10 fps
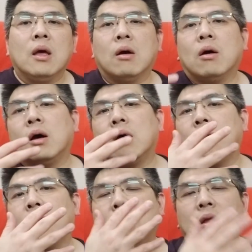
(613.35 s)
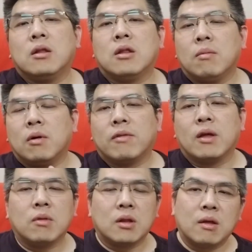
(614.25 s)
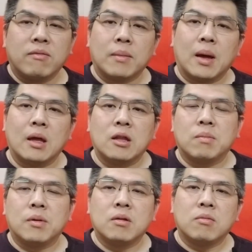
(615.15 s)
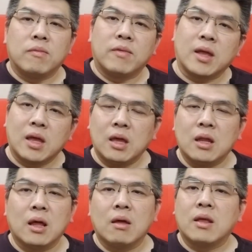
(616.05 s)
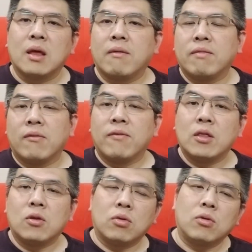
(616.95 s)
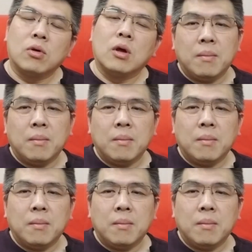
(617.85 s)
Like some of them is like from my experience with the kid, like they have nothing to do,